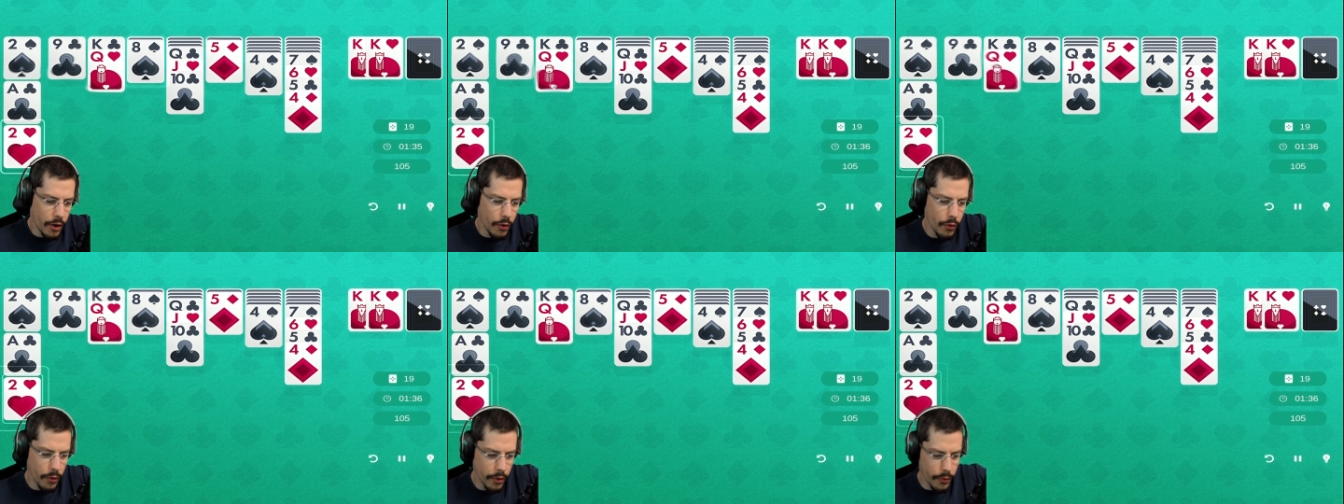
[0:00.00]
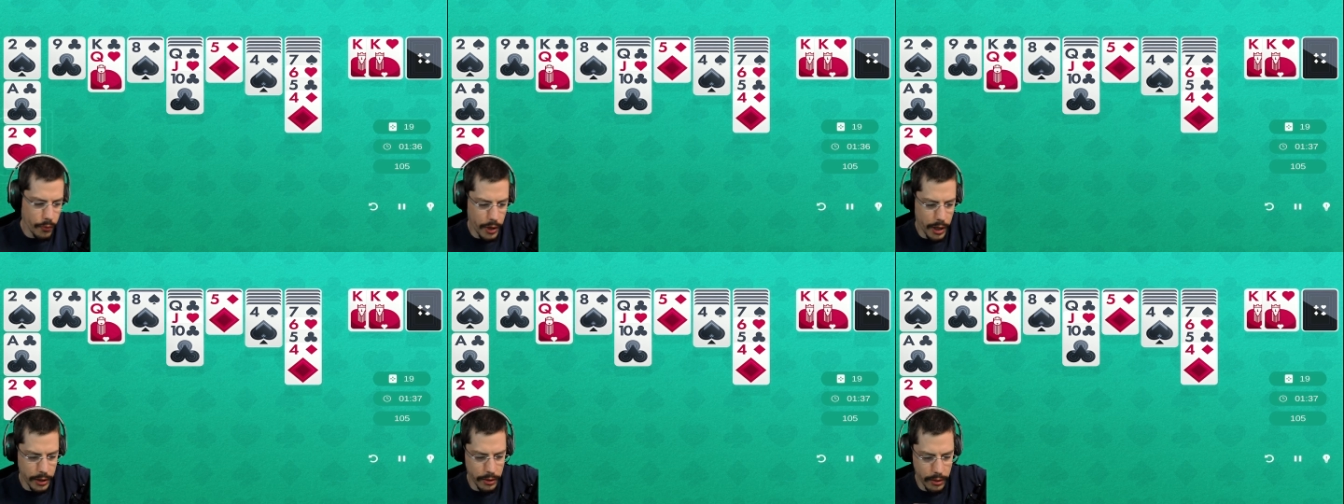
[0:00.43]
whole
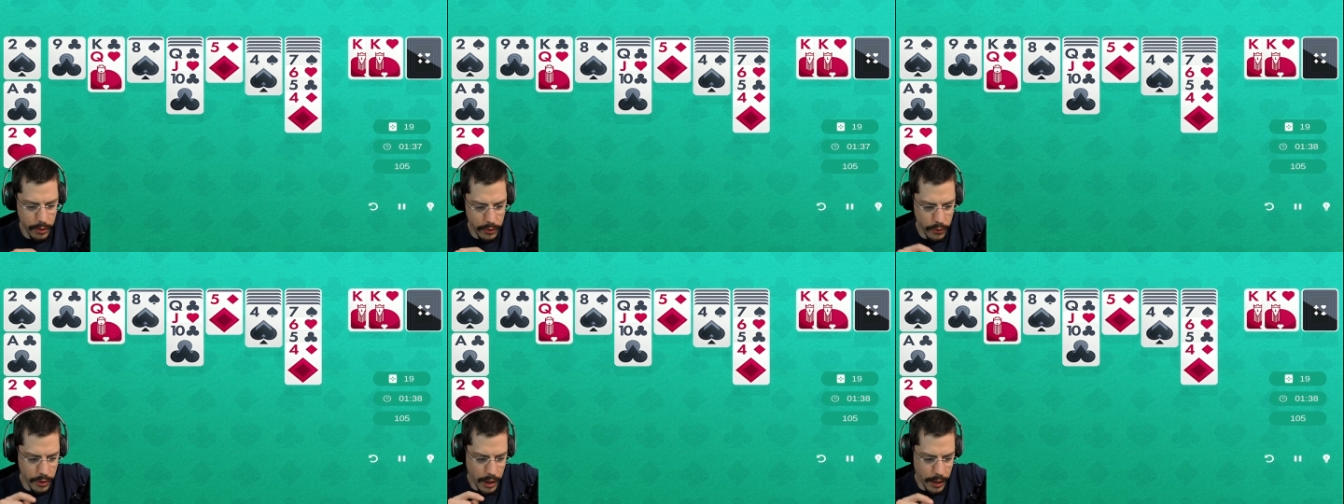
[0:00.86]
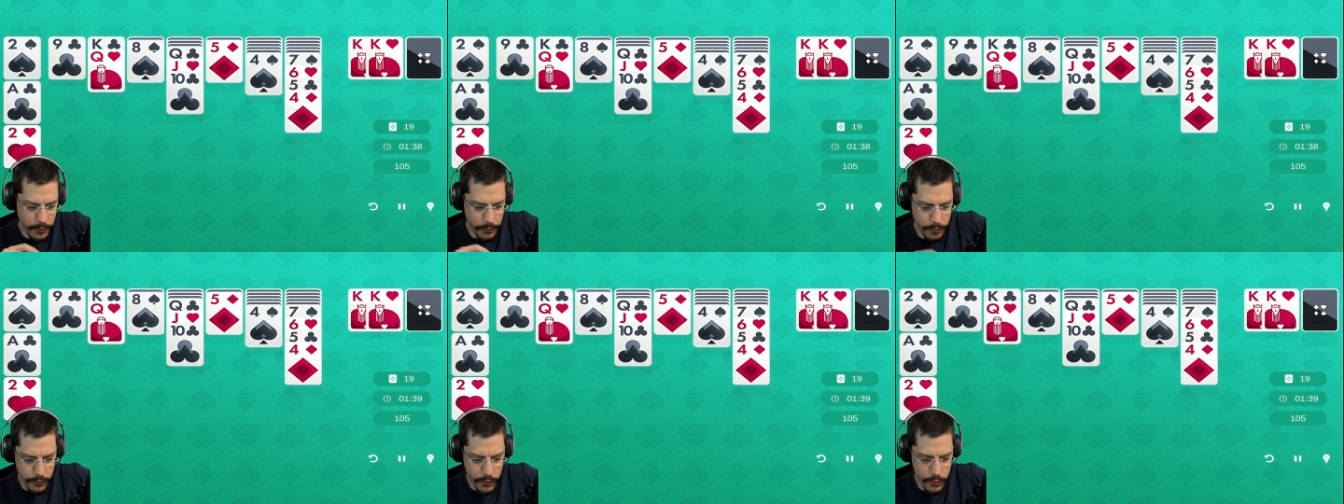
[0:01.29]
run 2 times
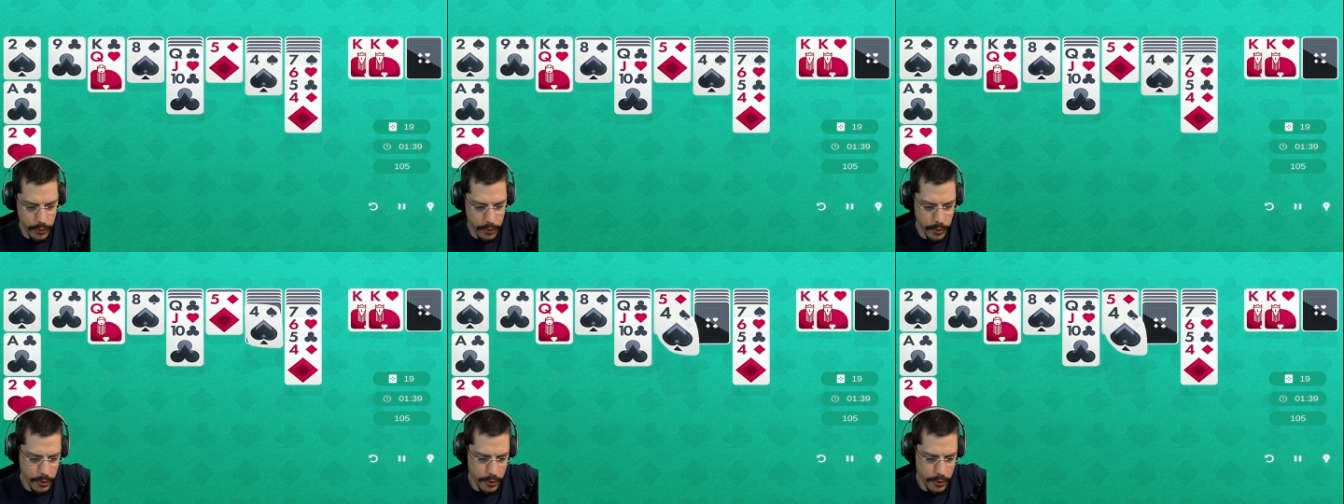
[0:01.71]
before.